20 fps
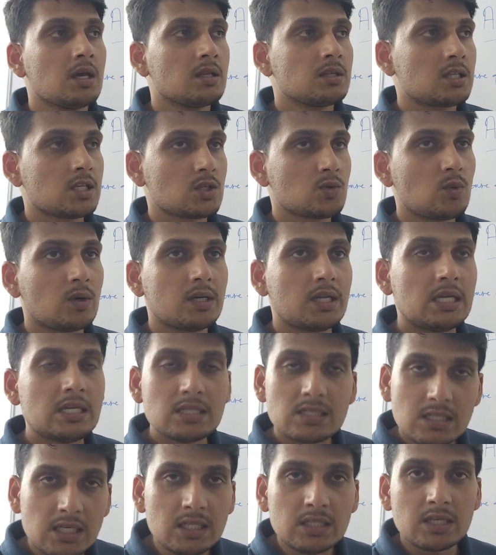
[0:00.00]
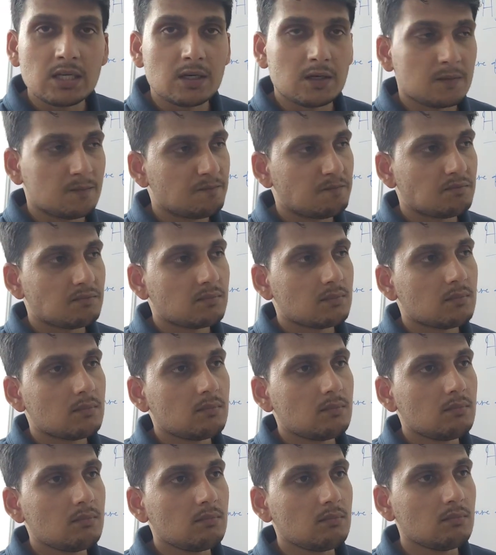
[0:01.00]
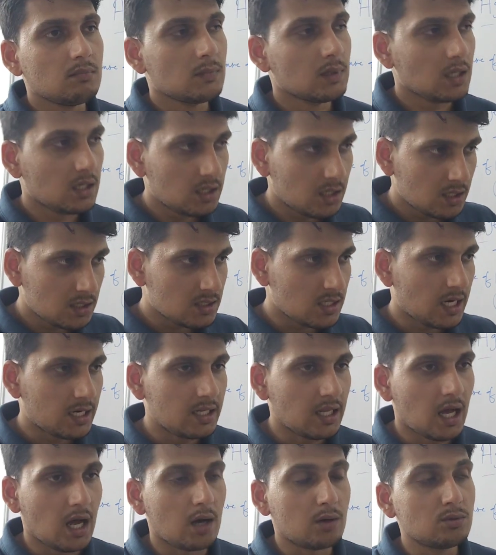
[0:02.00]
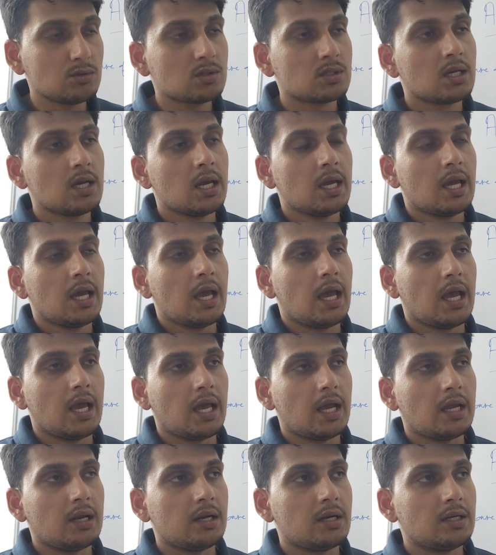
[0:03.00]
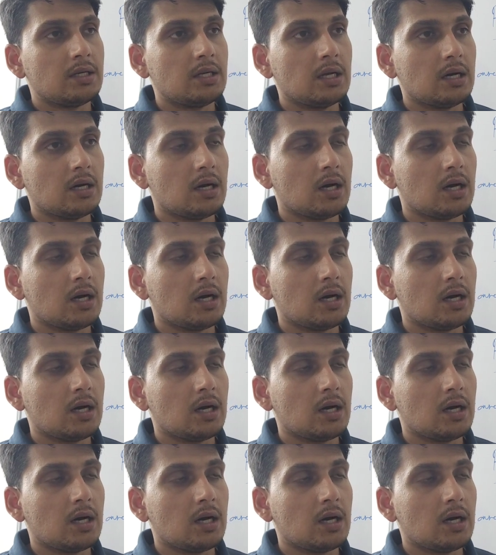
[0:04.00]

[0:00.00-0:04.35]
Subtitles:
This is what he see there inside the house. And